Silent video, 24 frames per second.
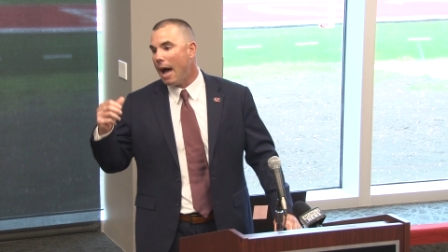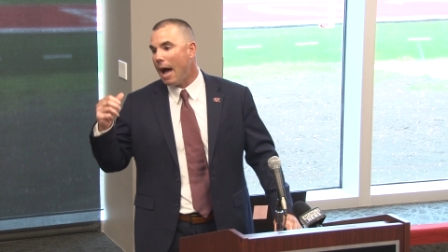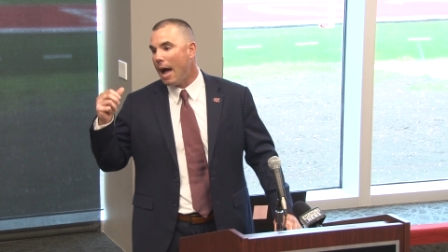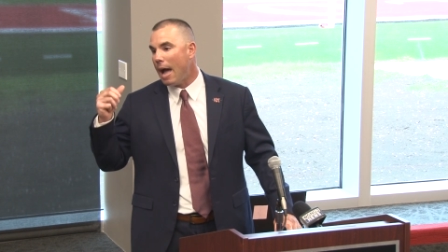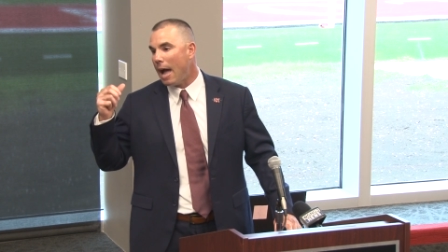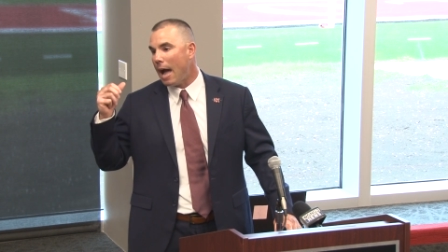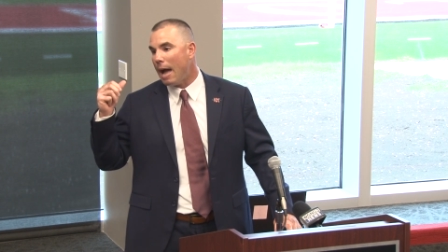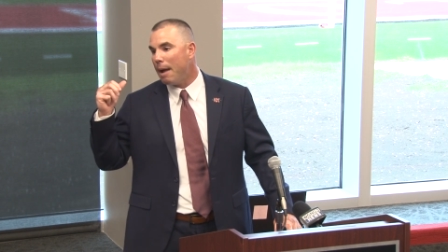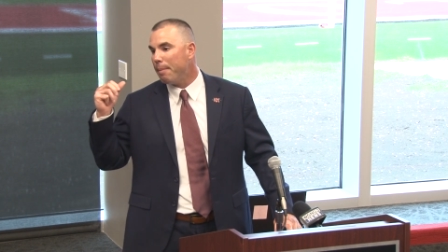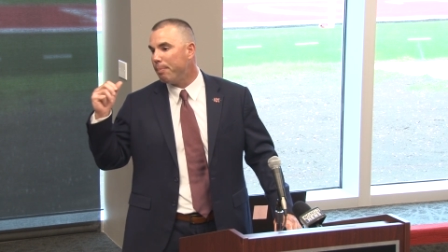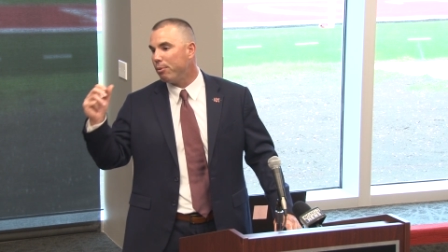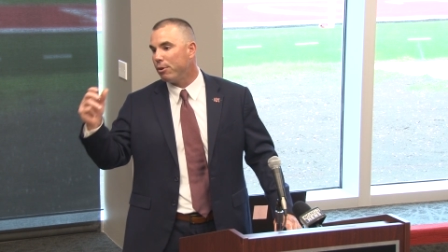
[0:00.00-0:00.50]
I,
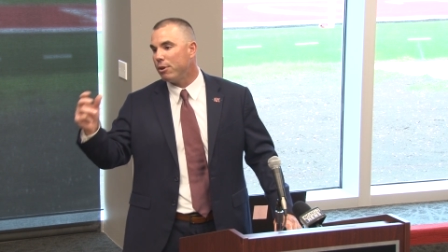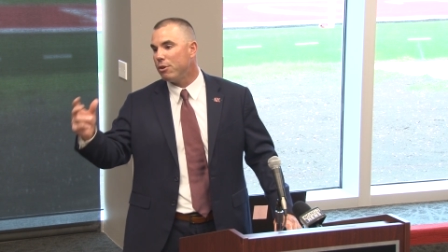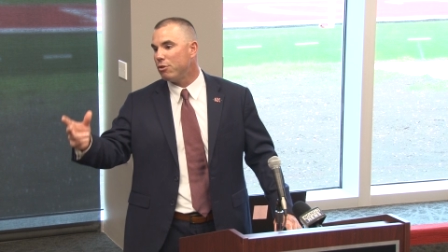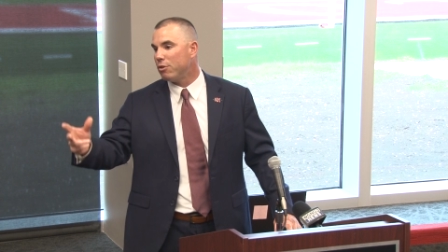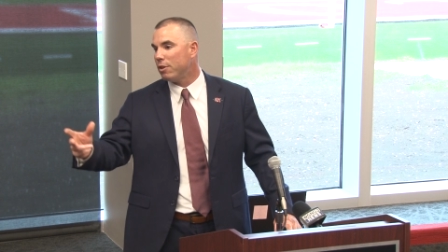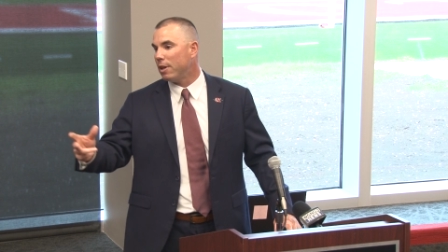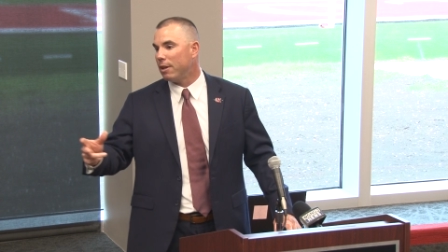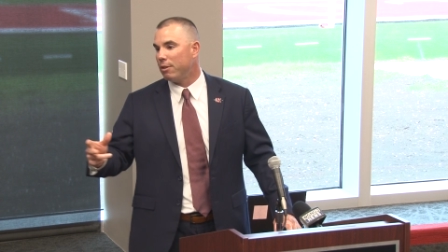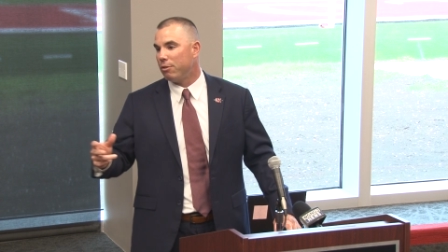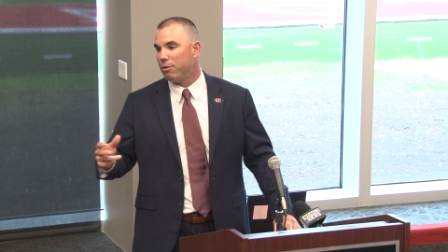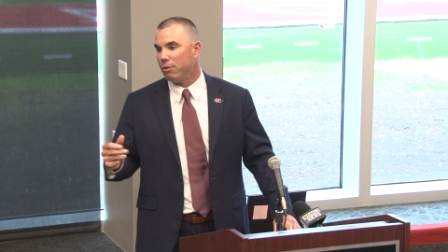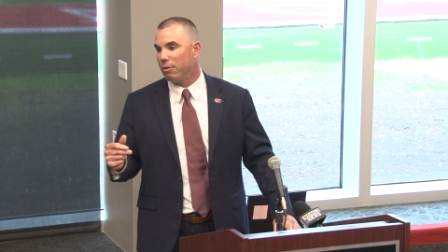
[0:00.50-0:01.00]
I
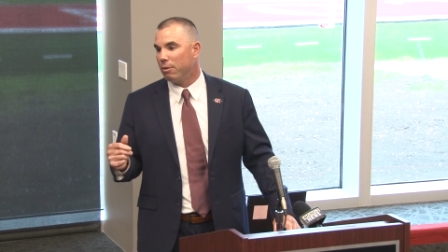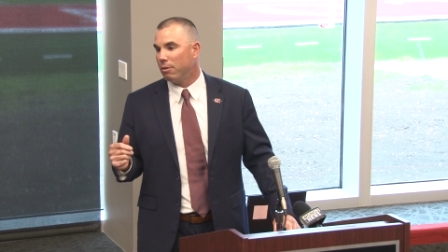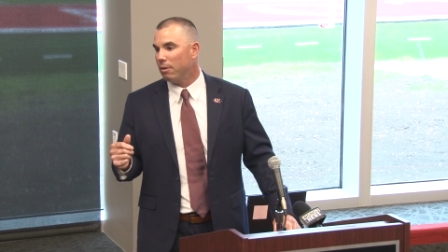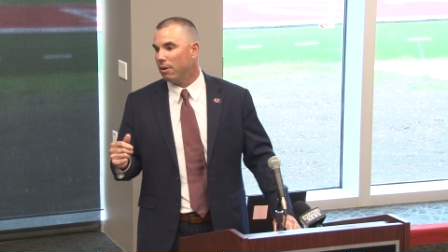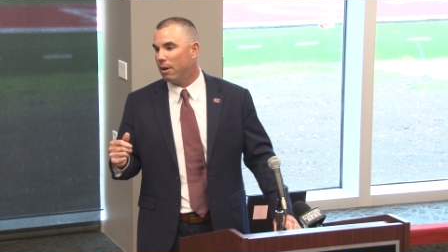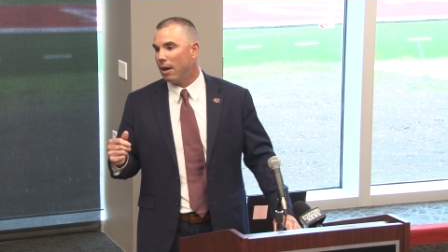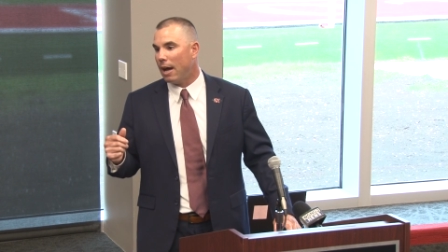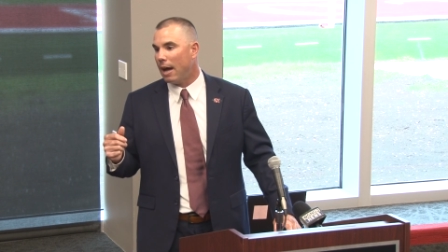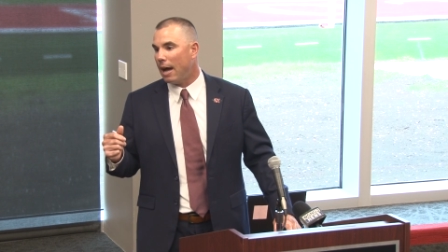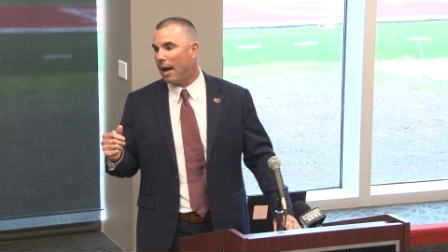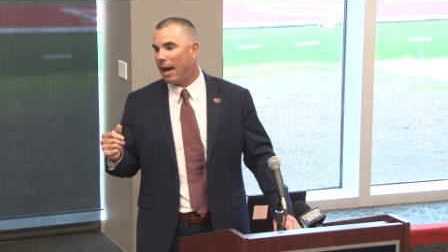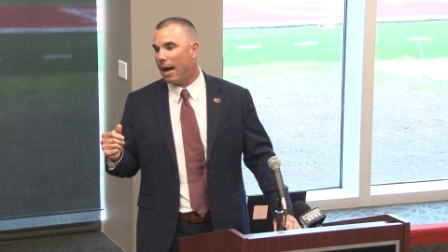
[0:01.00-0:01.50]
appreciate you.
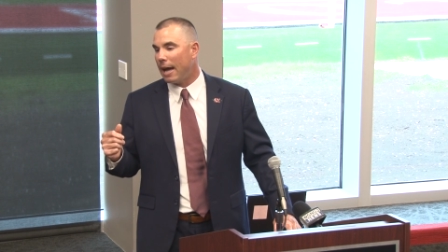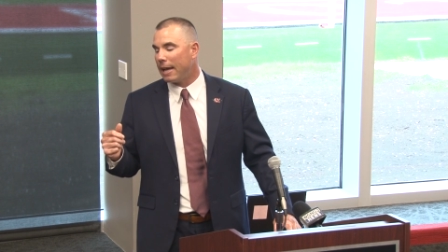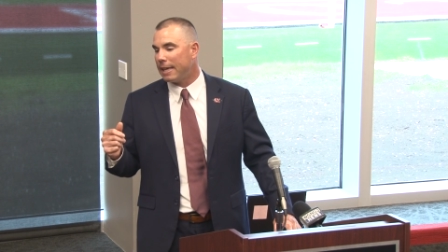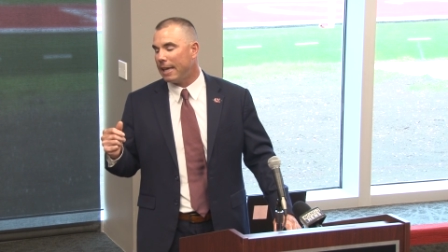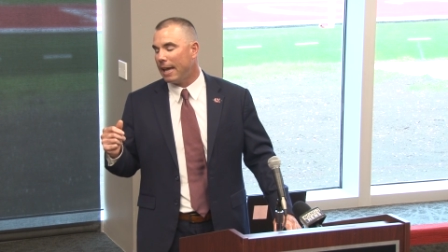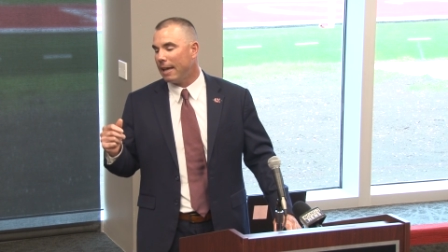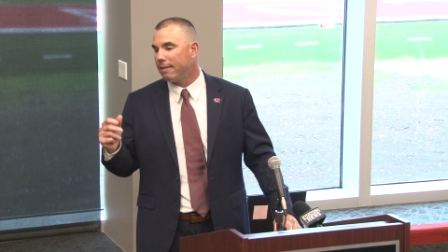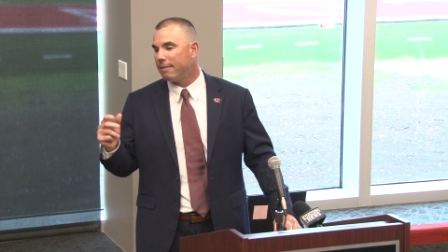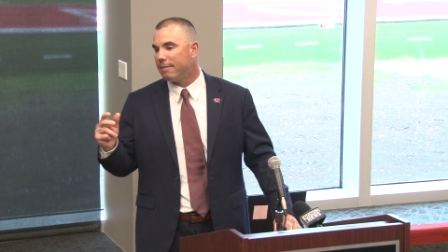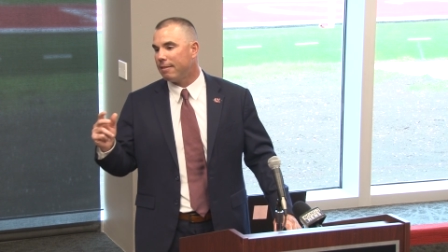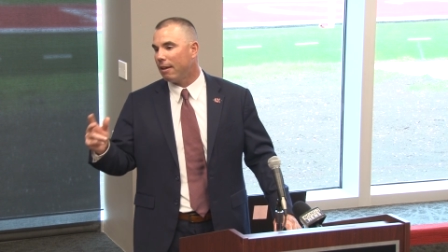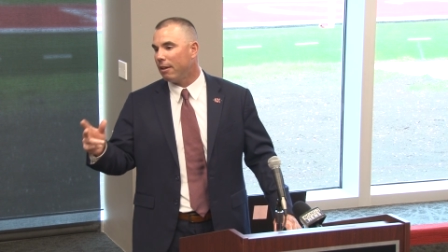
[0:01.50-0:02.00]
I, I,
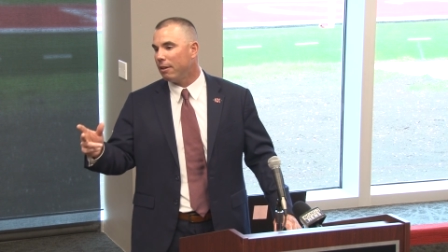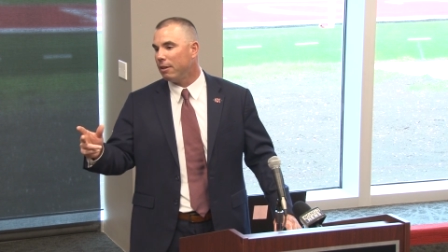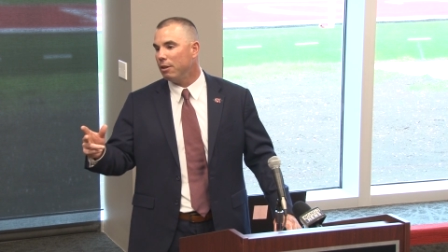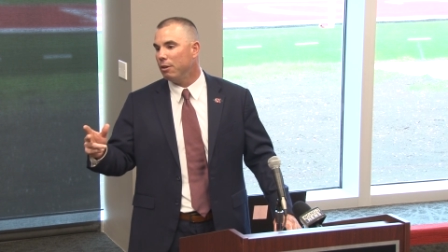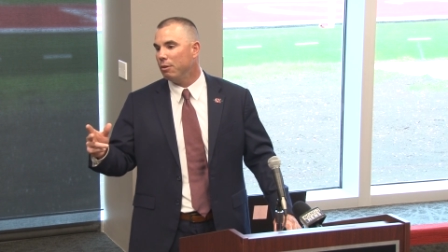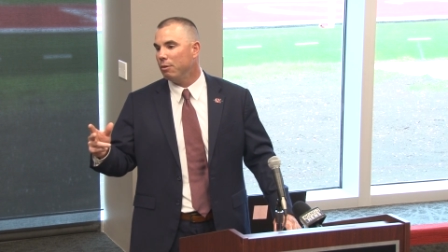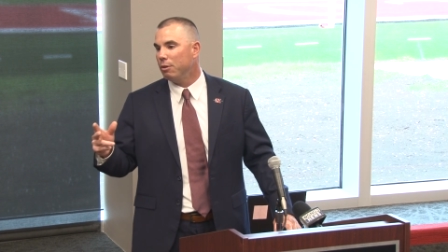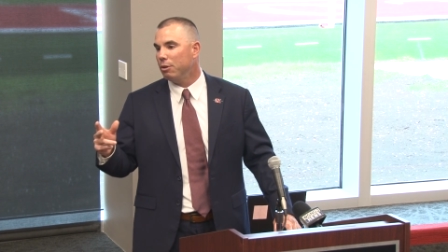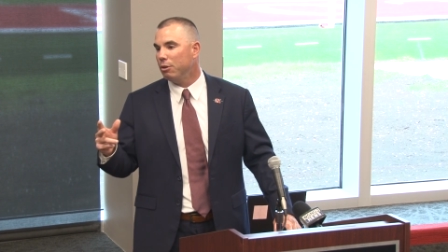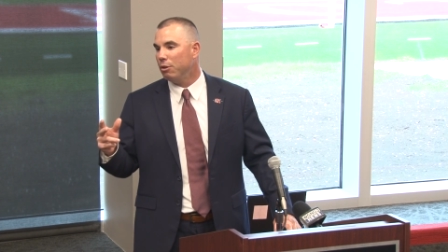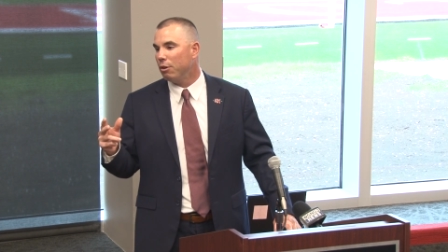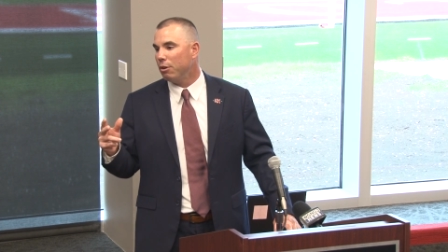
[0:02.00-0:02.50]
can't tell
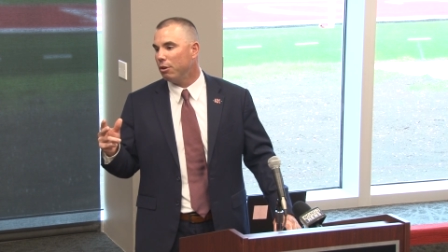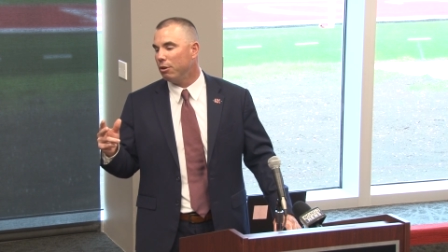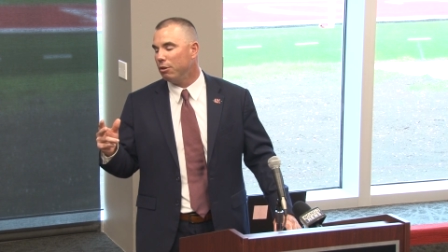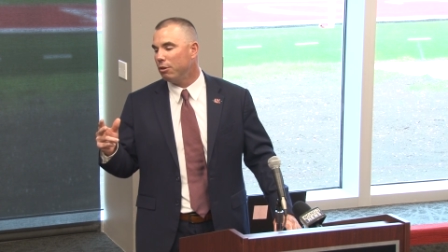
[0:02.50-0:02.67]
you, your,